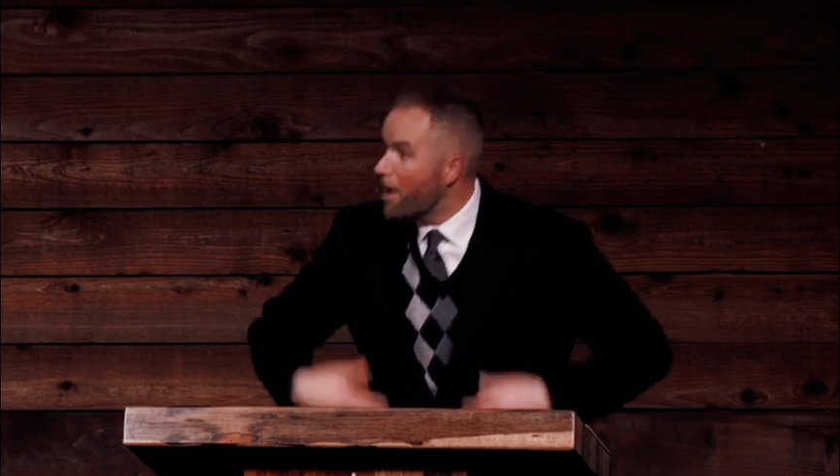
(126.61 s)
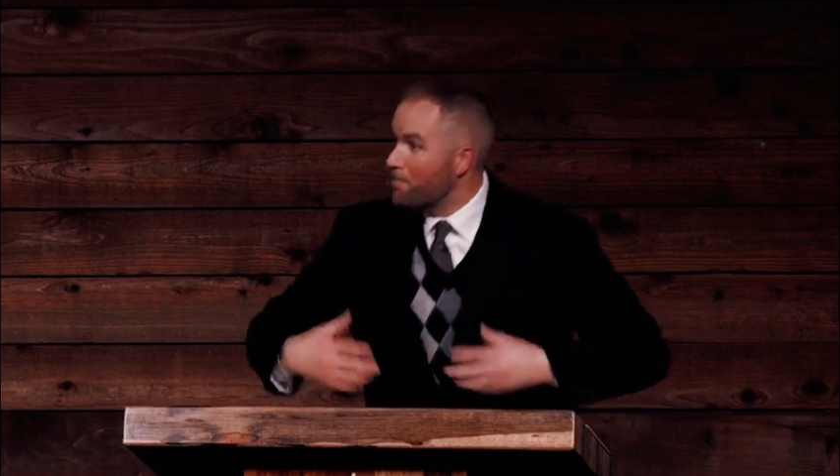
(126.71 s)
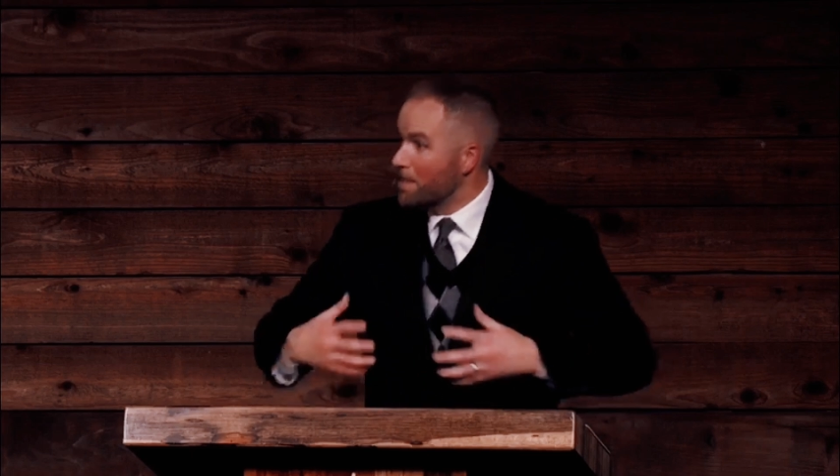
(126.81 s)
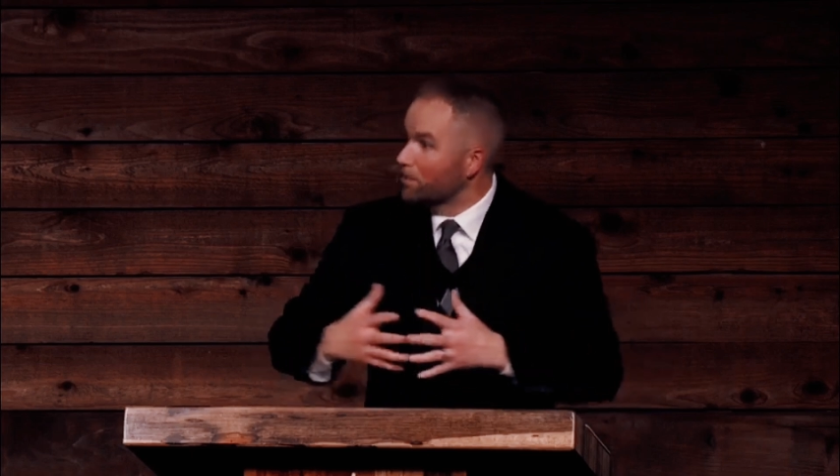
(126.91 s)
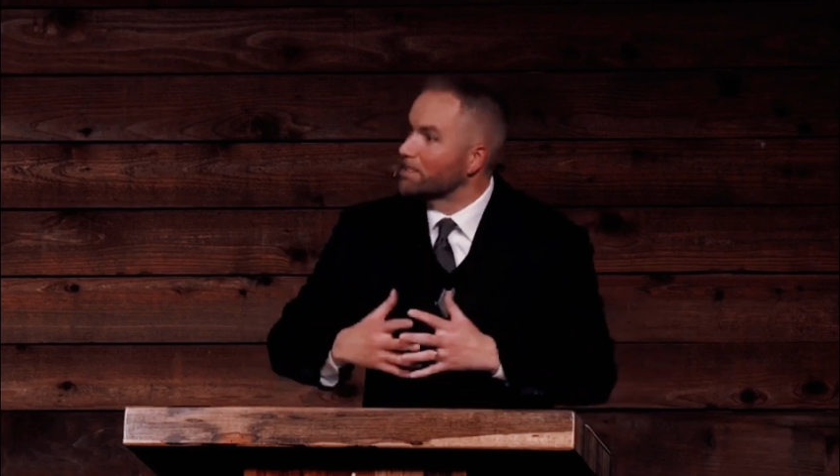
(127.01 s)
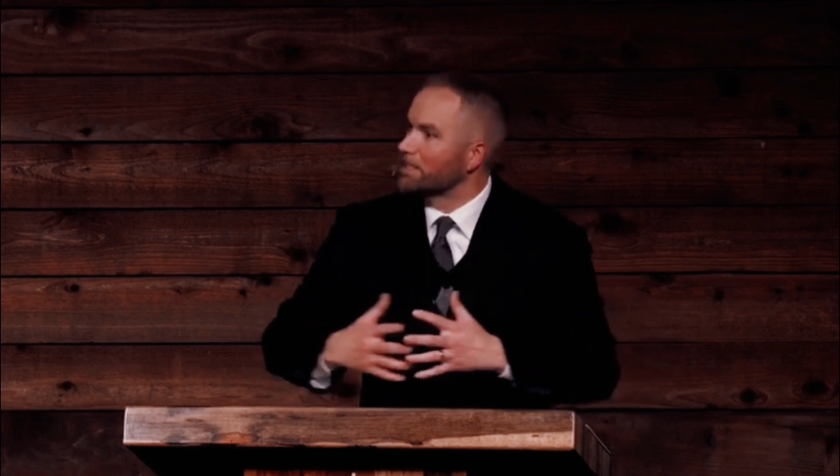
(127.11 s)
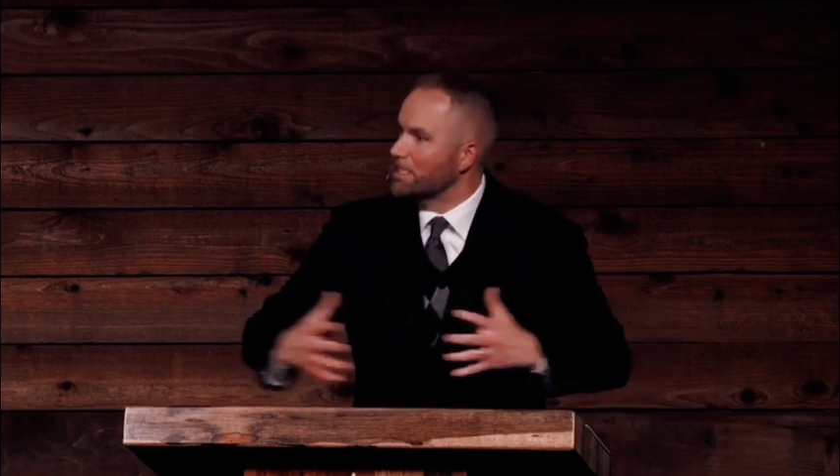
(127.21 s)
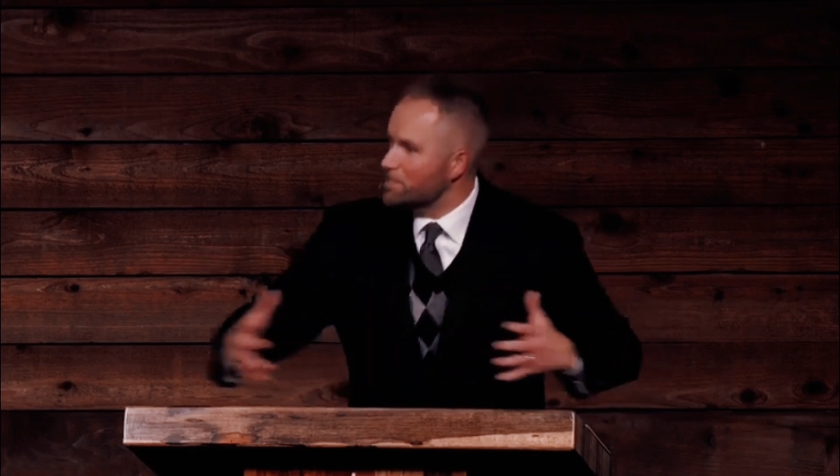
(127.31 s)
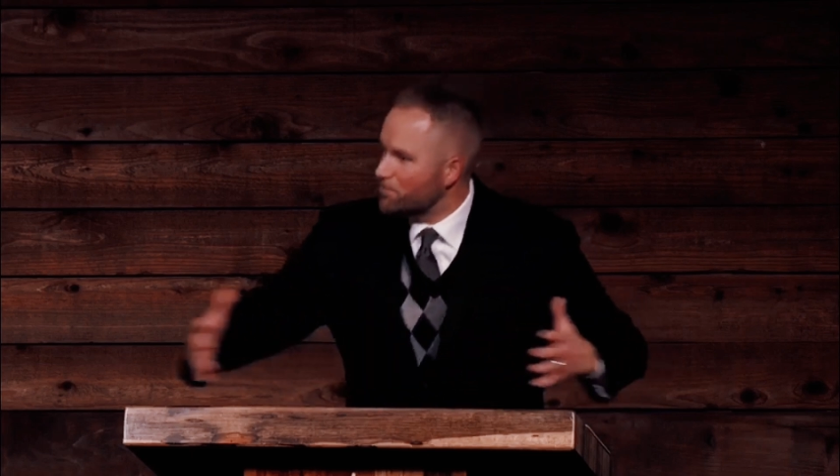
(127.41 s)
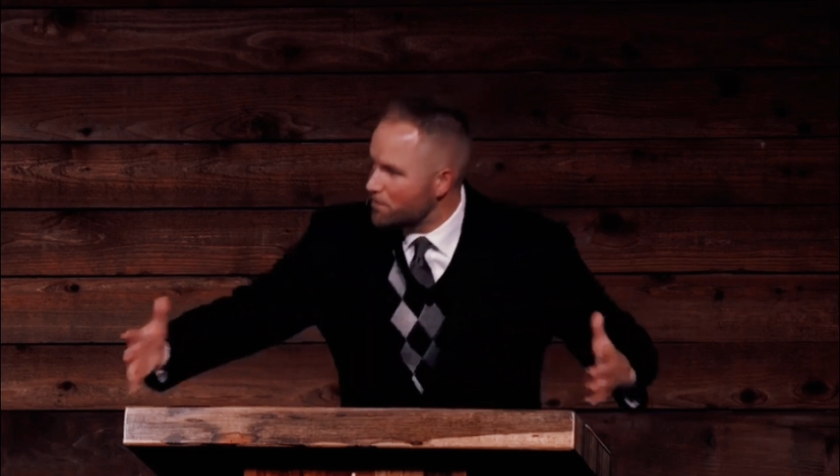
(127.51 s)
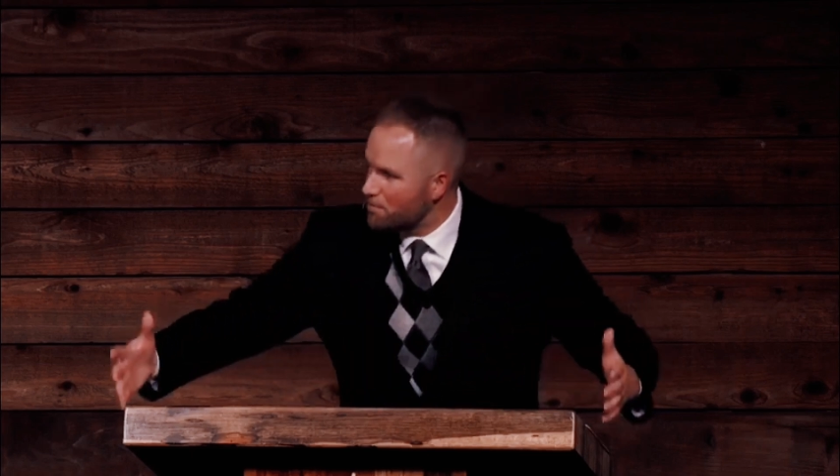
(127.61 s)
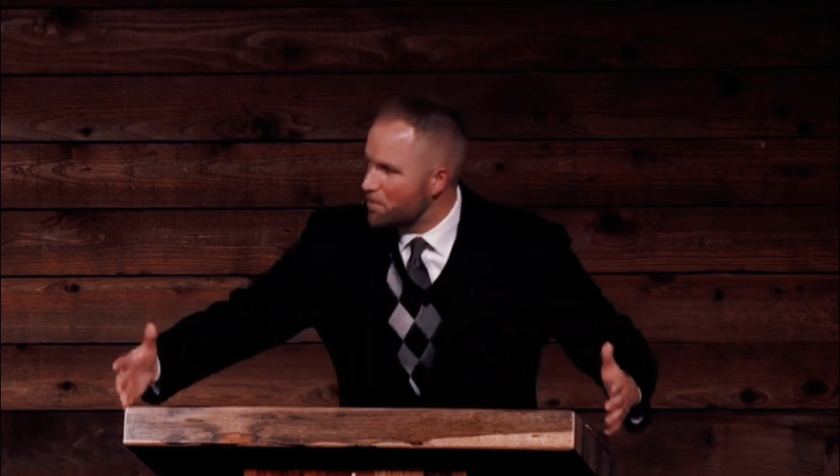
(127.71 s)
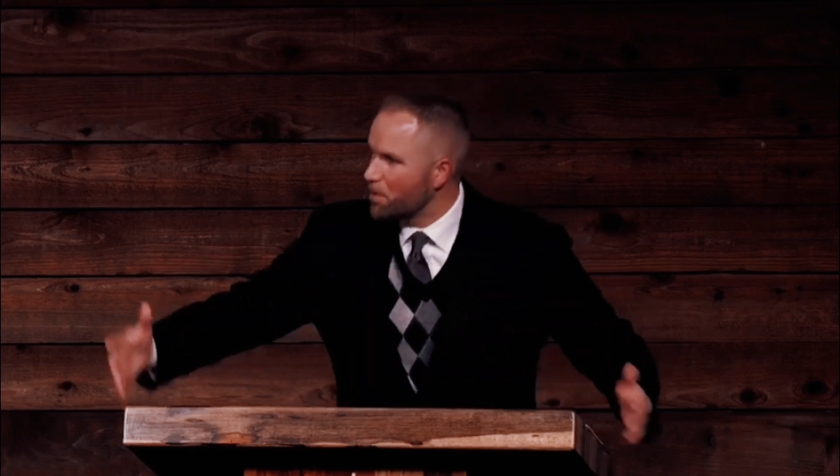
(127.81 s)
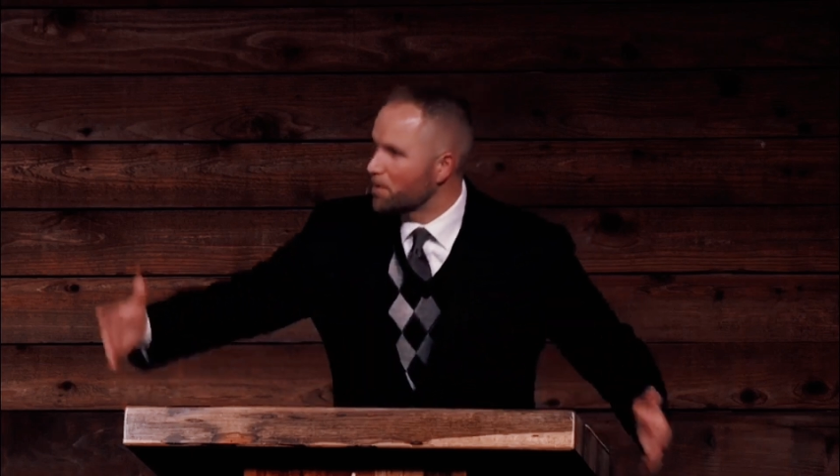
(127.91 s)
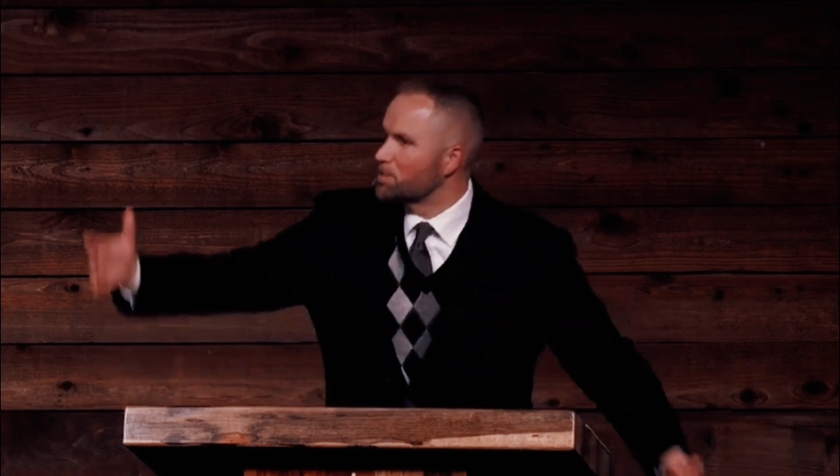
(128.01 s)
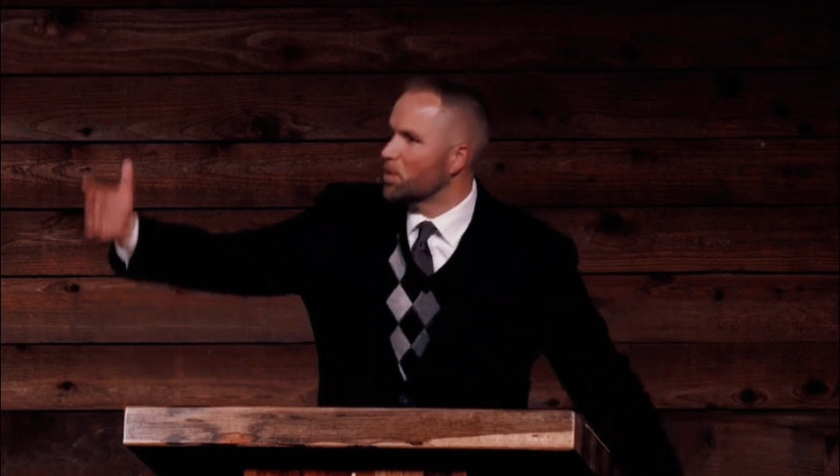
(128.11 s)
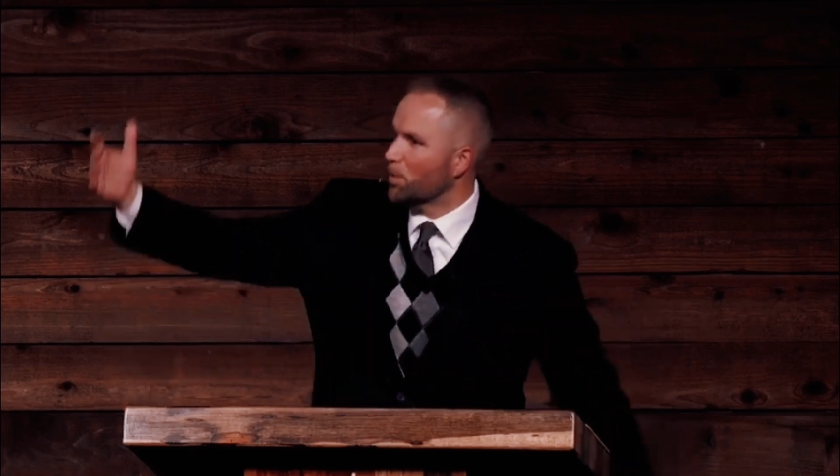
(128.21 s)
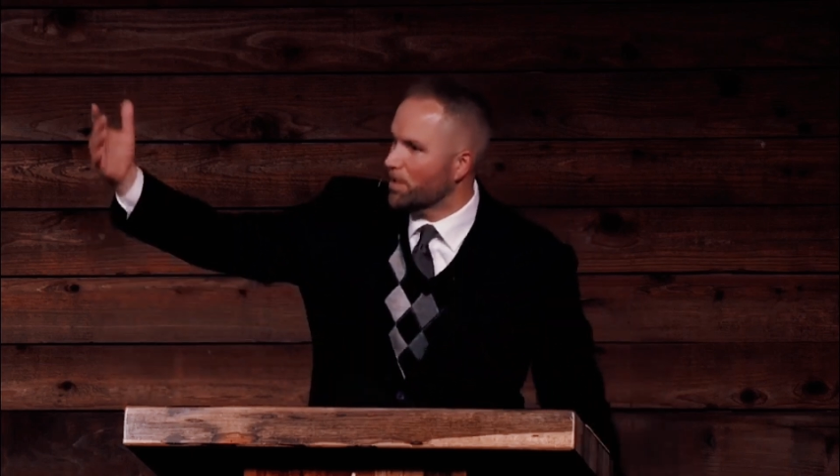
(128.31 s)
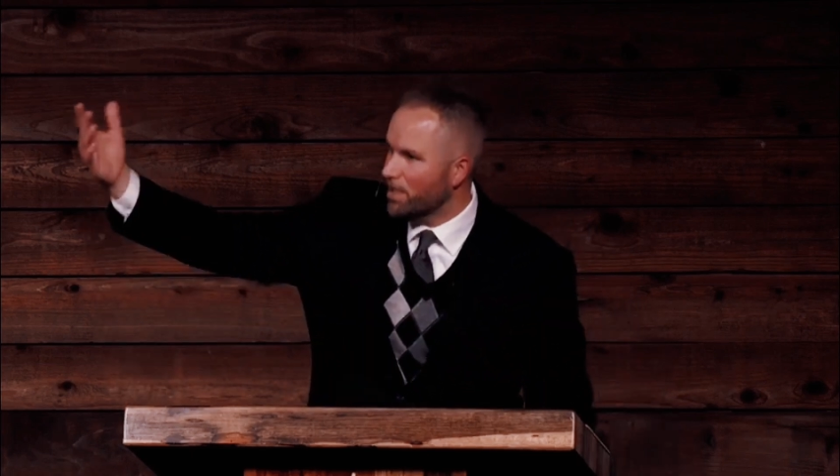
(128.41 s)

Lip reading: of being released from purgatory